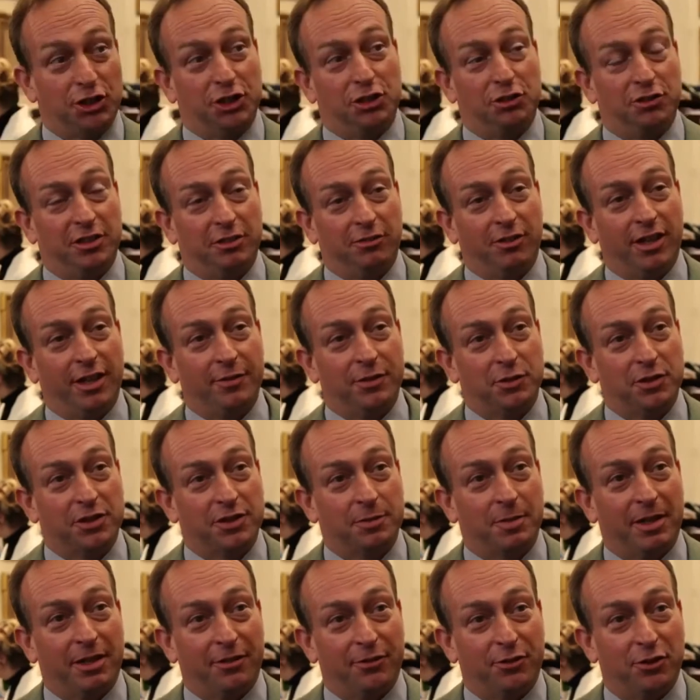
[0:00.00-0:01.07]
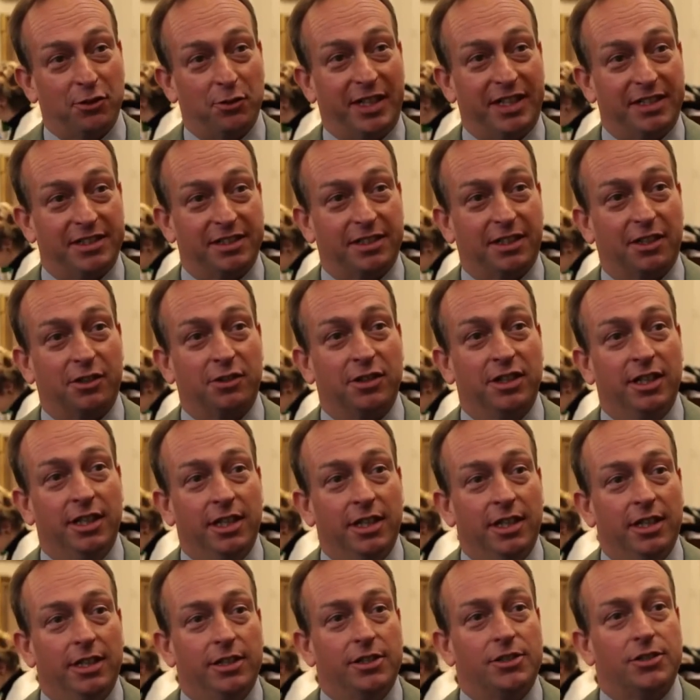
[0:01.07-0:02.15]
literally arrived to us about 4 weeks ago.
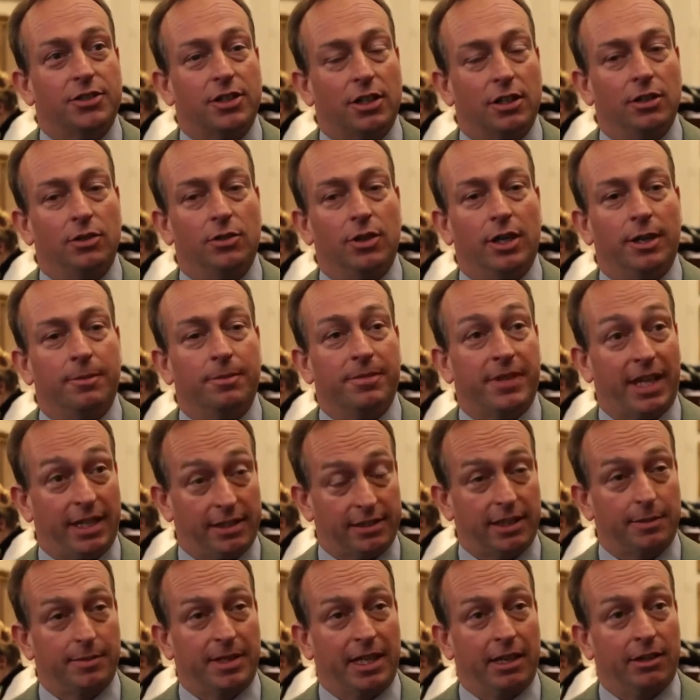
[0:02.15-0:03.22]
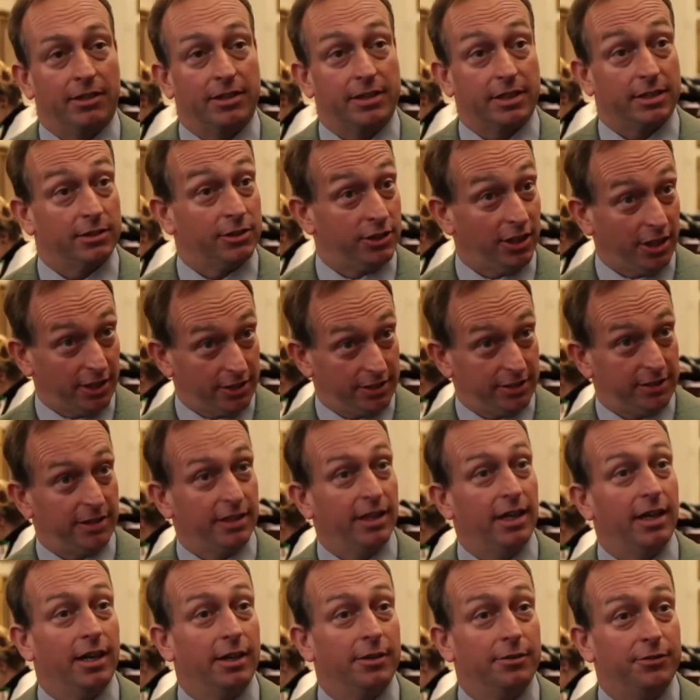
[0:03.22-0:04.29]
So that's coming out just
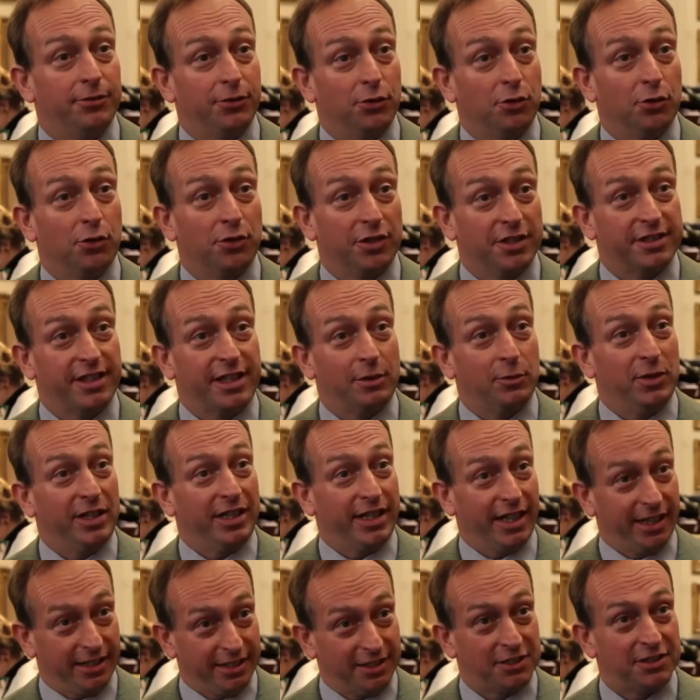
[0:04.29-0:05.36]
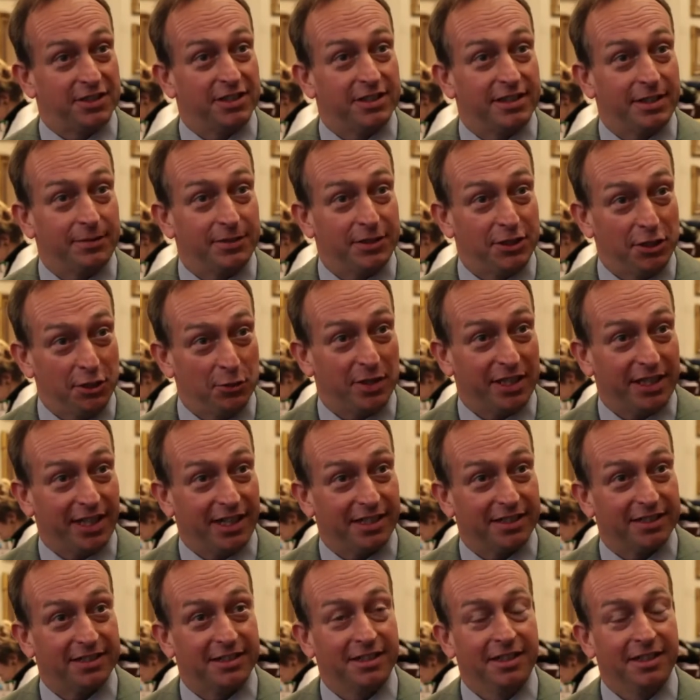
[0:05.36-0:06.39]
for the same weekend as the 72 weekend.